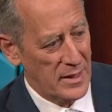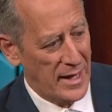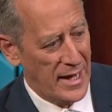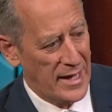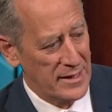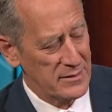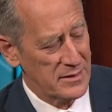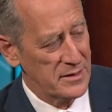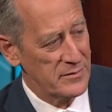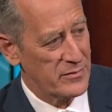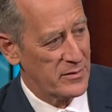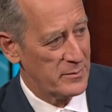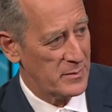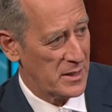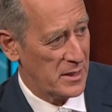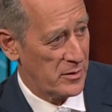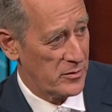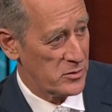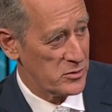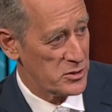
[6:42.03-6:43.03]
athlete from
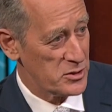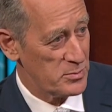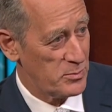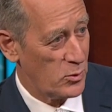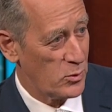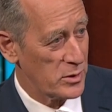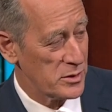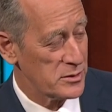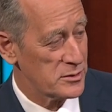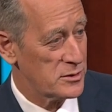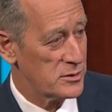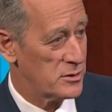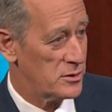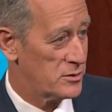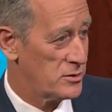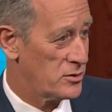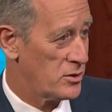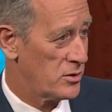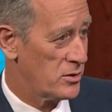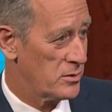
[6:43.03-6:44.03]
another sport
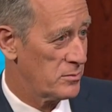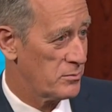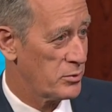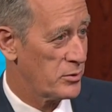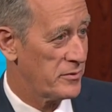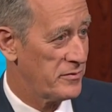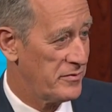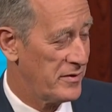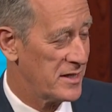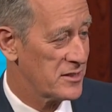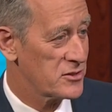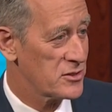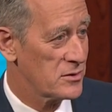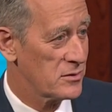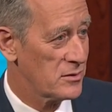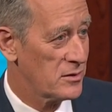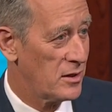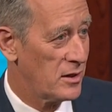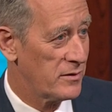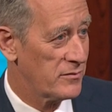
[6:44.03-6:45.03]
turned
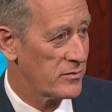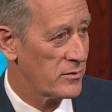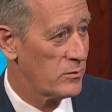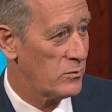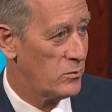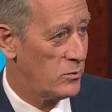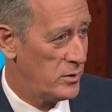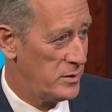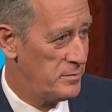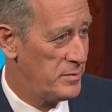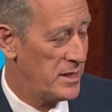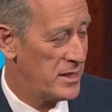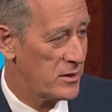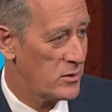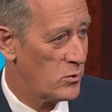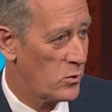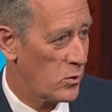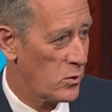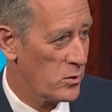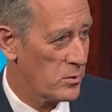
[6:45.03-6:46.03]
professional golfer would be a
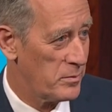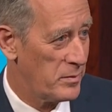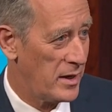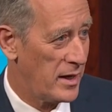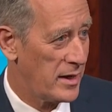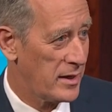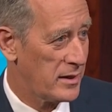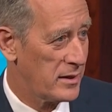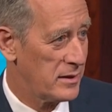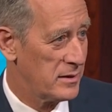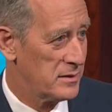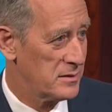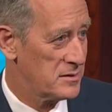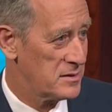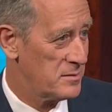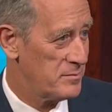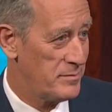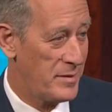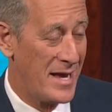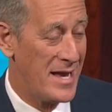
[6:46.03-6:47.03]
quarterback, and
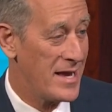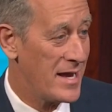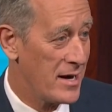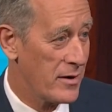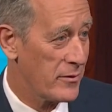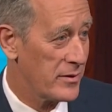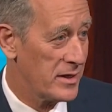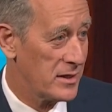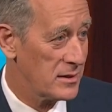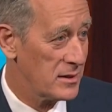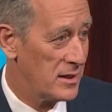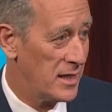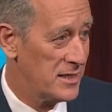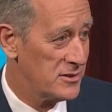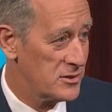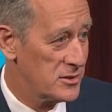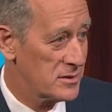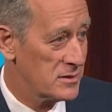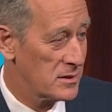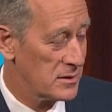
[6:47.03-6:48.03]
it's a Bay Area
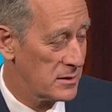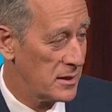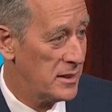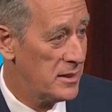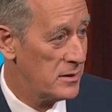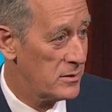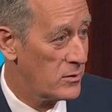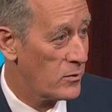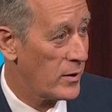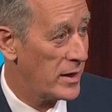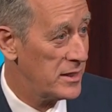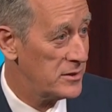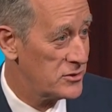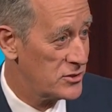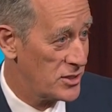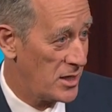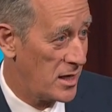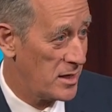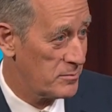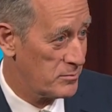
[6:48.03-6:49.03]
legend, the late great
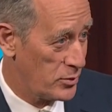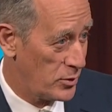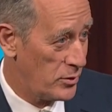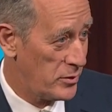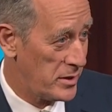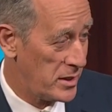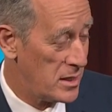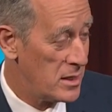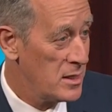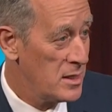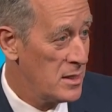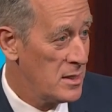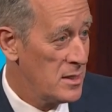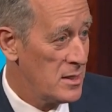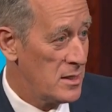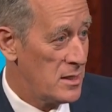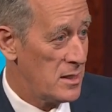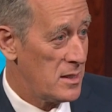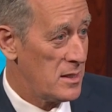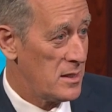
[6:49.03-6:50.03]
John Brodie,
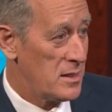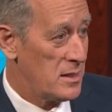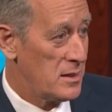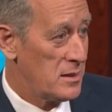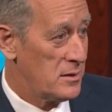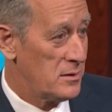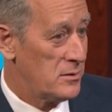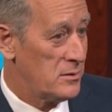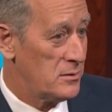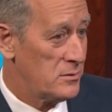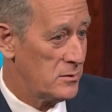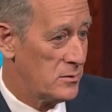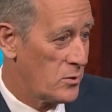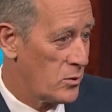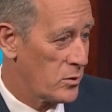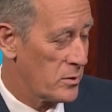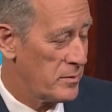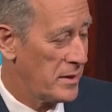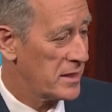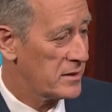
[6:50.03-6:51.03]
uh, who
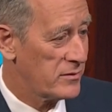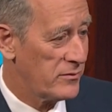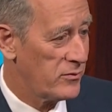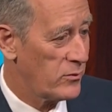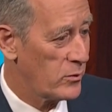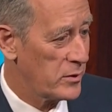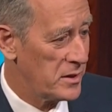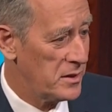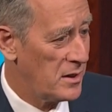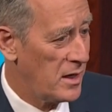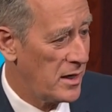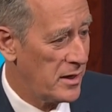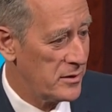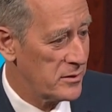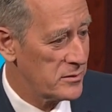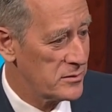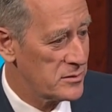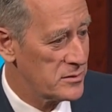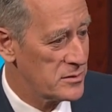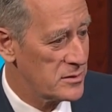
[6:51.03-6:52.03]
quarterbacked the
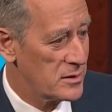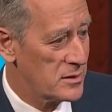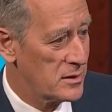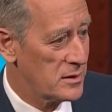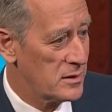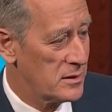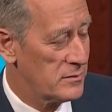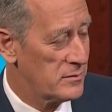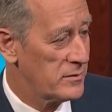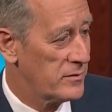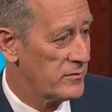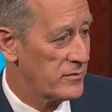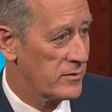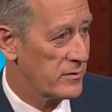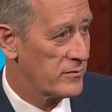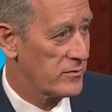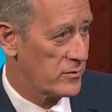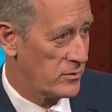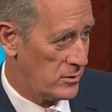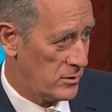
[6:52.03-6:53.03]
49ers uh,
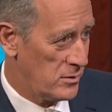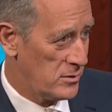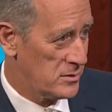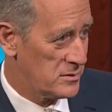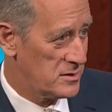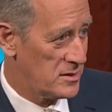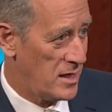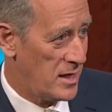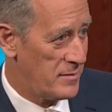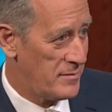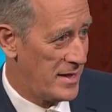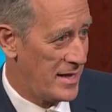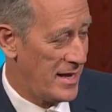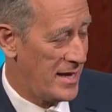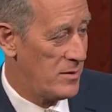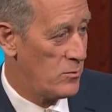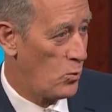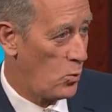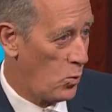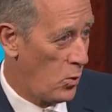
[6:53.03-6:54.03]
for, for a long time
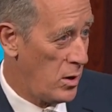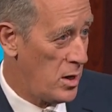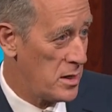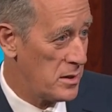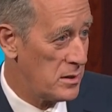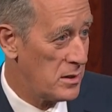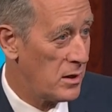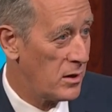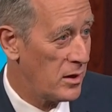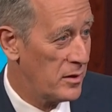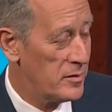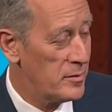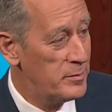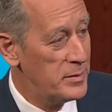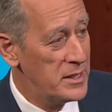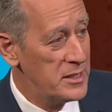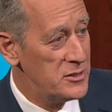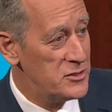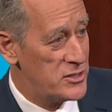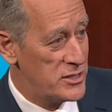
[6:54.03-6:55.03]
and won on the
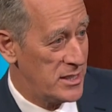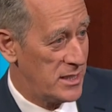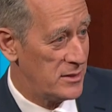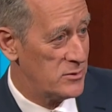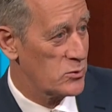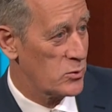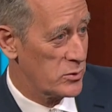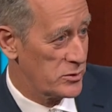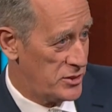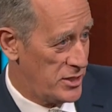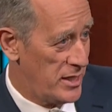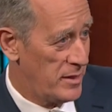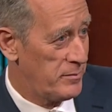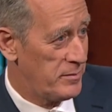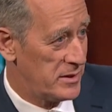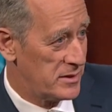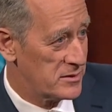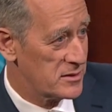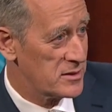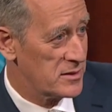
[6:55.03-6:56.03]
PGA Tour
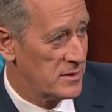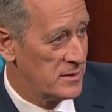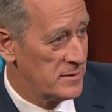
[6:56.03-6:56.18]
Champions.